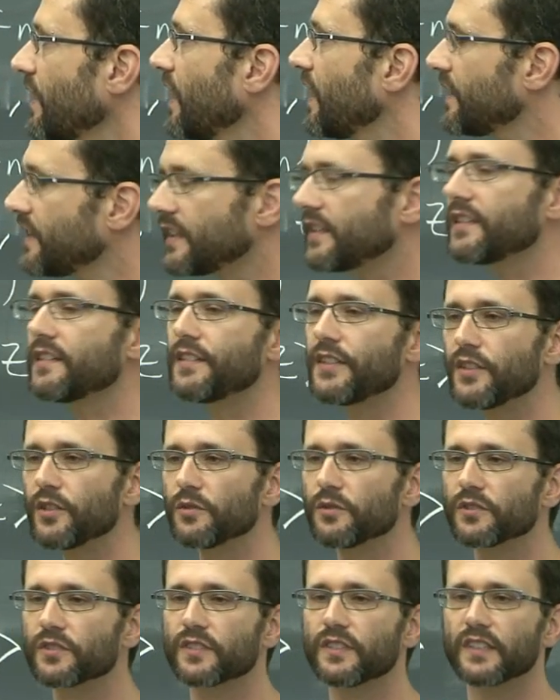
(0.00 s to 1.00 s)
and this is
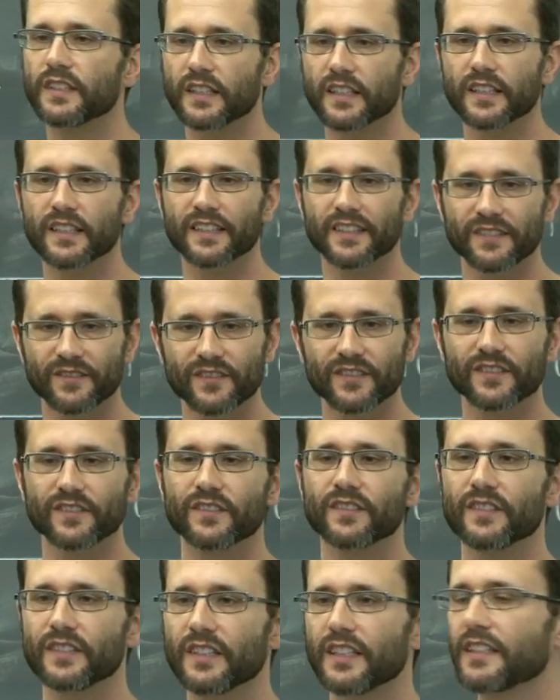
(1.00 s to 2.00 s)
used uh,
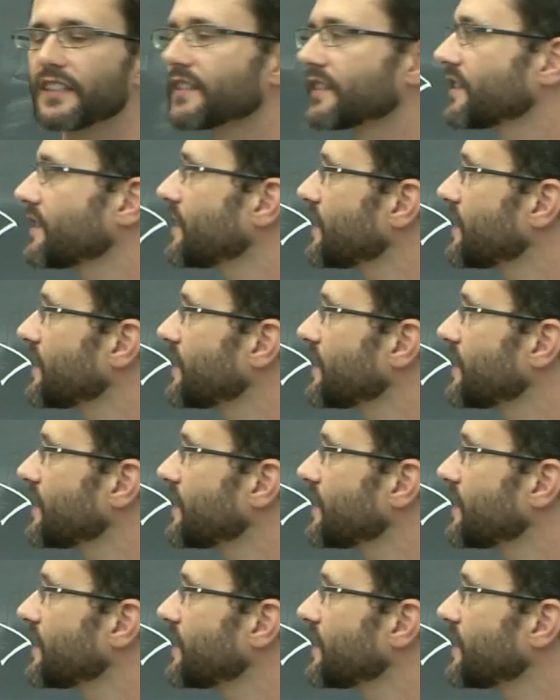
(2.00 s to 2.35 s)
like i said